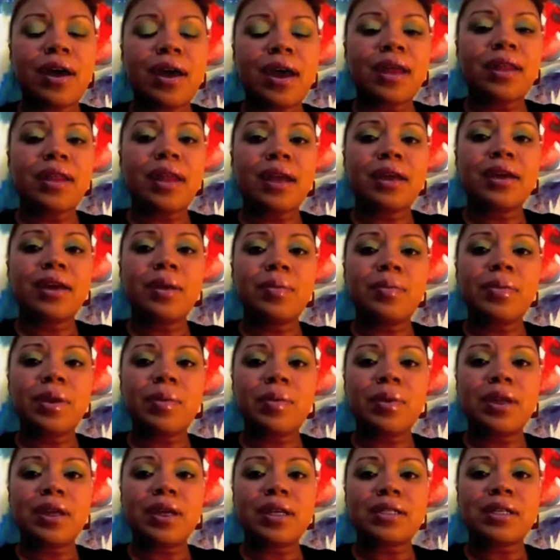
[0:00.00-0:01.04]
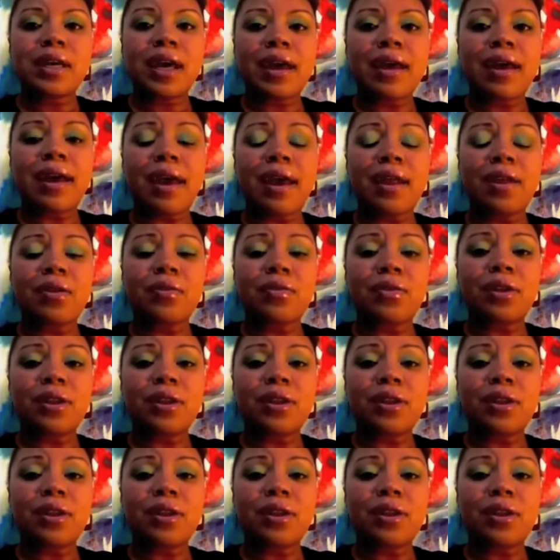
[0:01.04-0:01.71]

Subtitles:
And that could be because I had a